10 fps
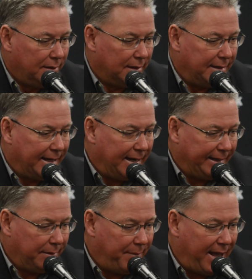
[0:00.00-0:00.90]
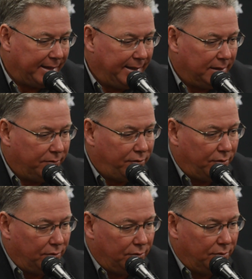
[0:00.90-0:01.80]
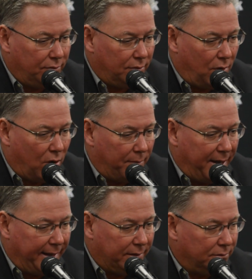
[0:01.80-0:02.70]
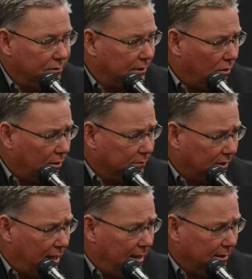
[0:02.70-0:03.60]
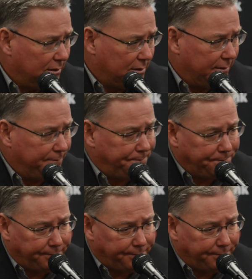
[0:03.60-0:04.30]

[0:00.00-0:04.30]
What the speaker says: then they got to get back into arm angles and arm slots and